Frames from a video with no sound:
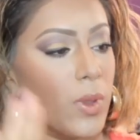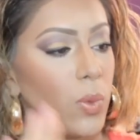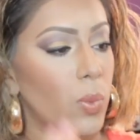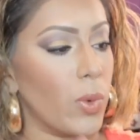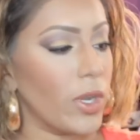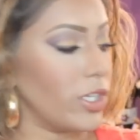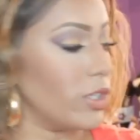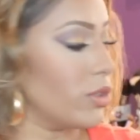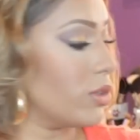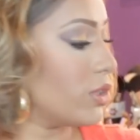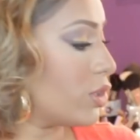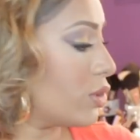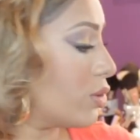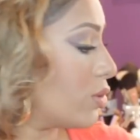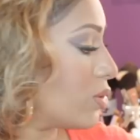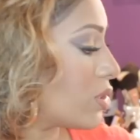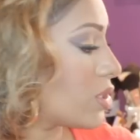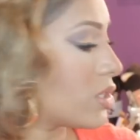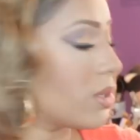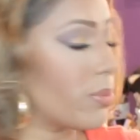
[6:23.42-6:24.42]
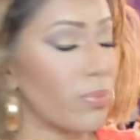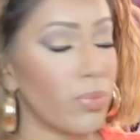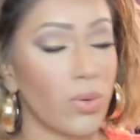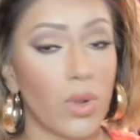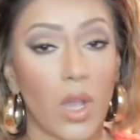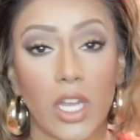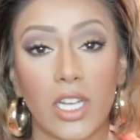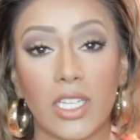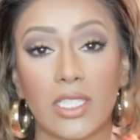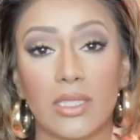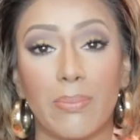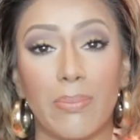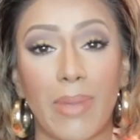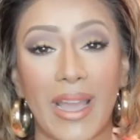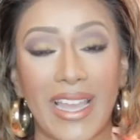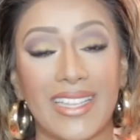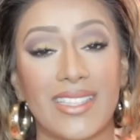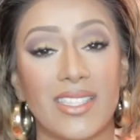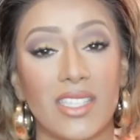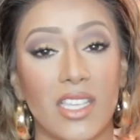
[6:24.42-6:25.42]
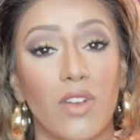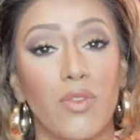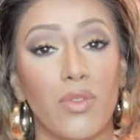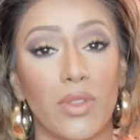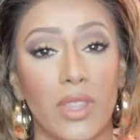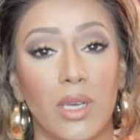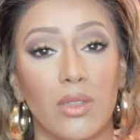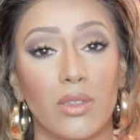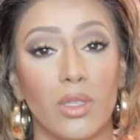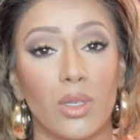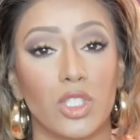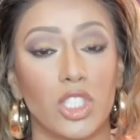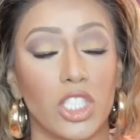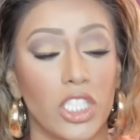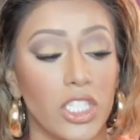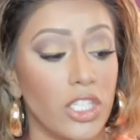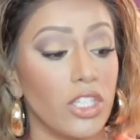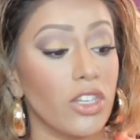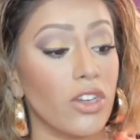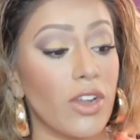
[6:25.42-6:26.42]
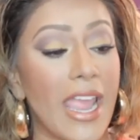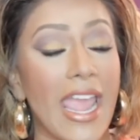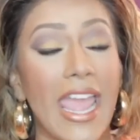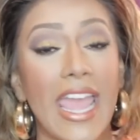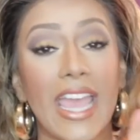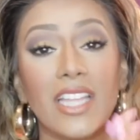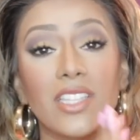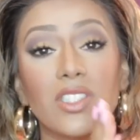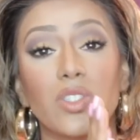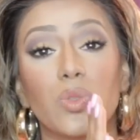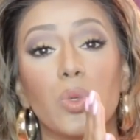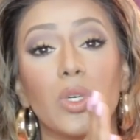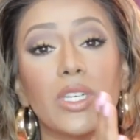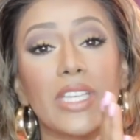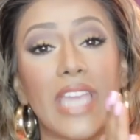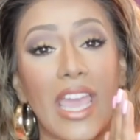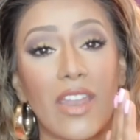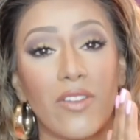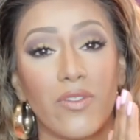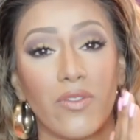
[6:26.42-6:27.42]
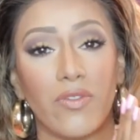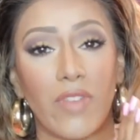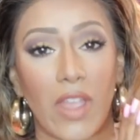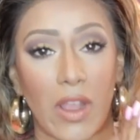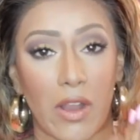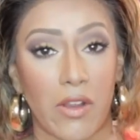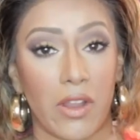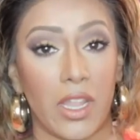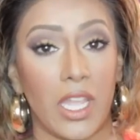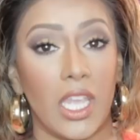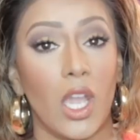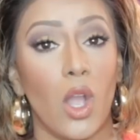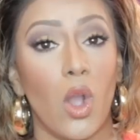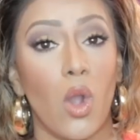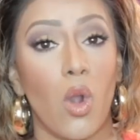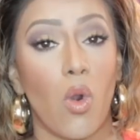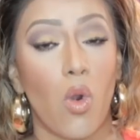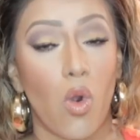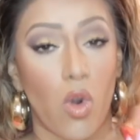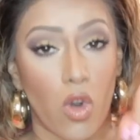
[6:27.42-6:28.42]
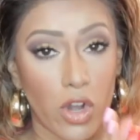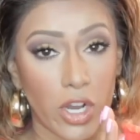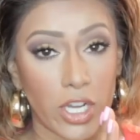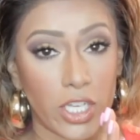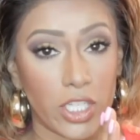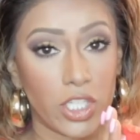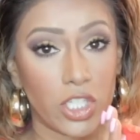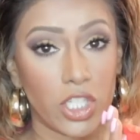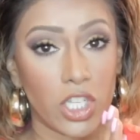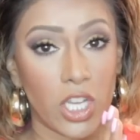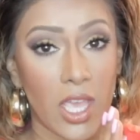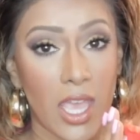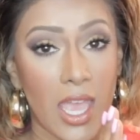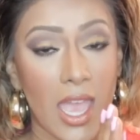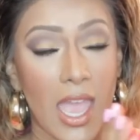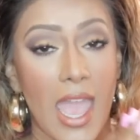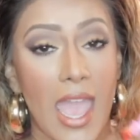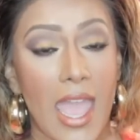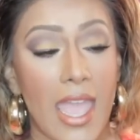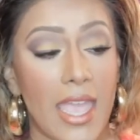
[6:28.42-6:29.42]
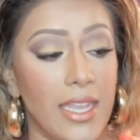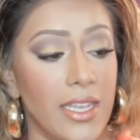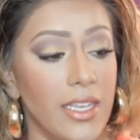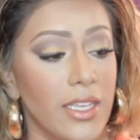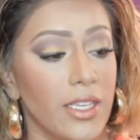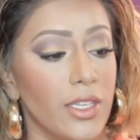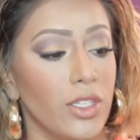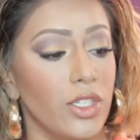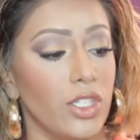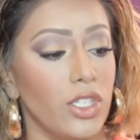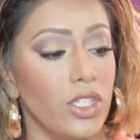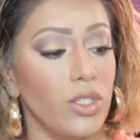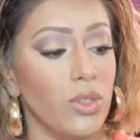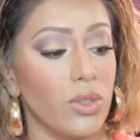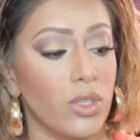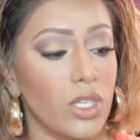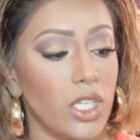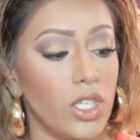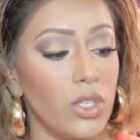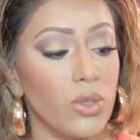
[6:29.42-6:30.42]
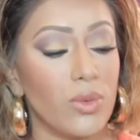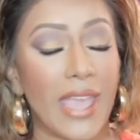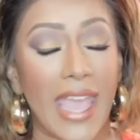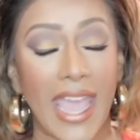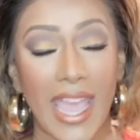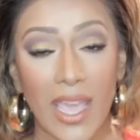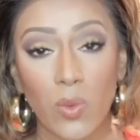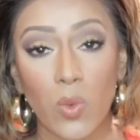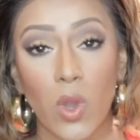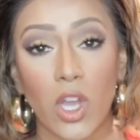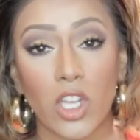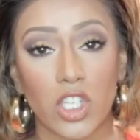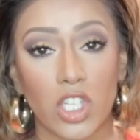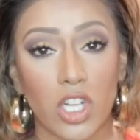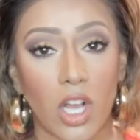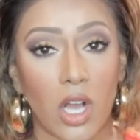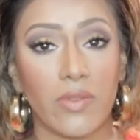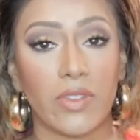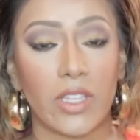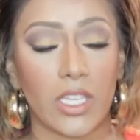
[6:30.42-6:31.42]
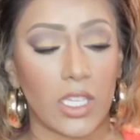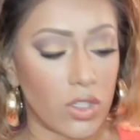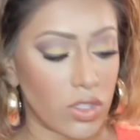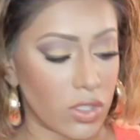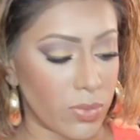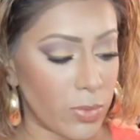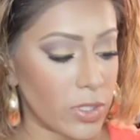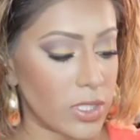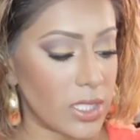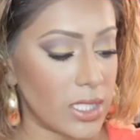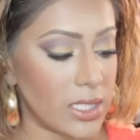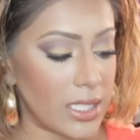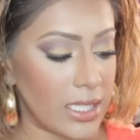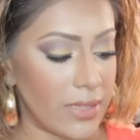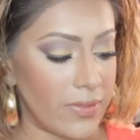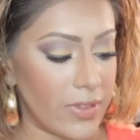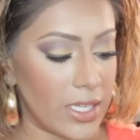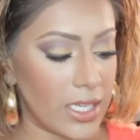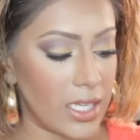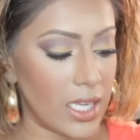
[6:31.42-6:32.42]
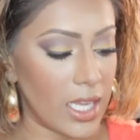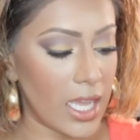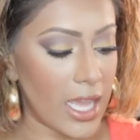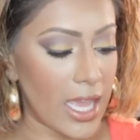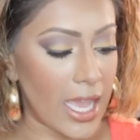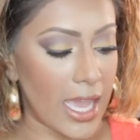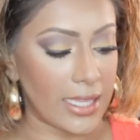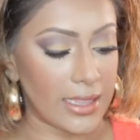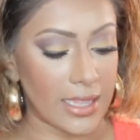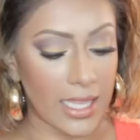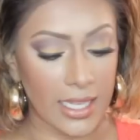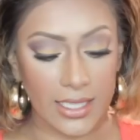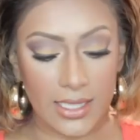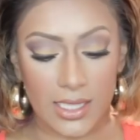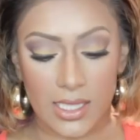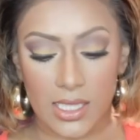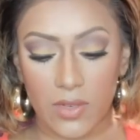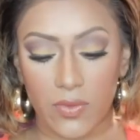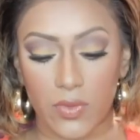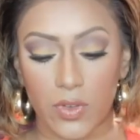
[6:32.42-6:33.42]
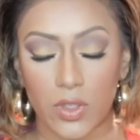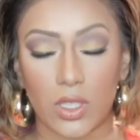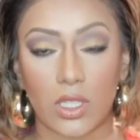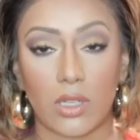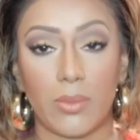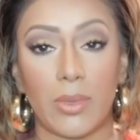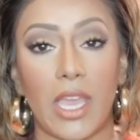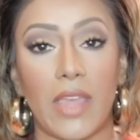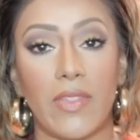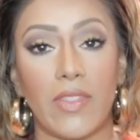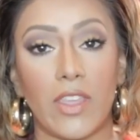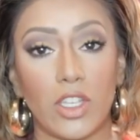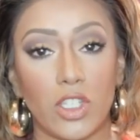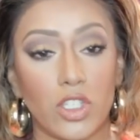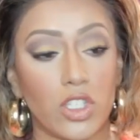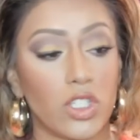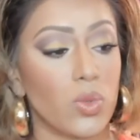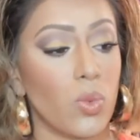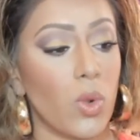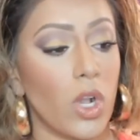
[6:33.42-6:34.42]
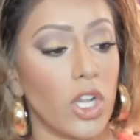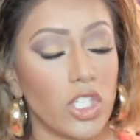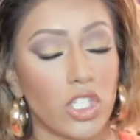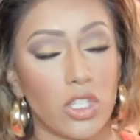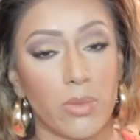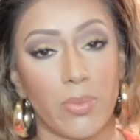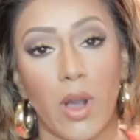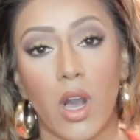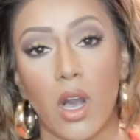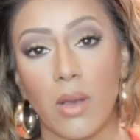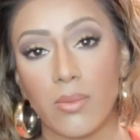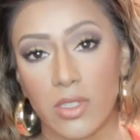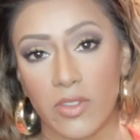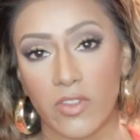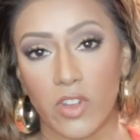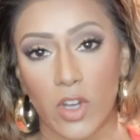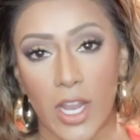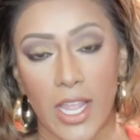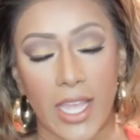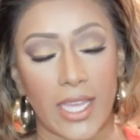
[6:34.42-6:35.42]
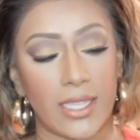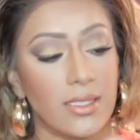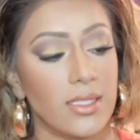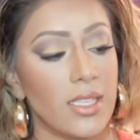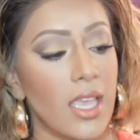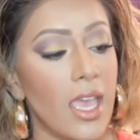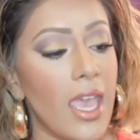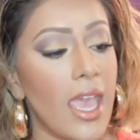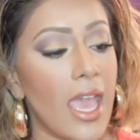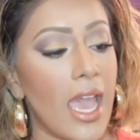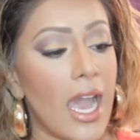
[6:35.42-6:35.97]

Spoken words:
When you use the product by itself without lotion, your hands will get very orange. And you can wash it off. Like, you're supposed to leave it and let it sit for a little bit, and then you just wash the palms of your hands.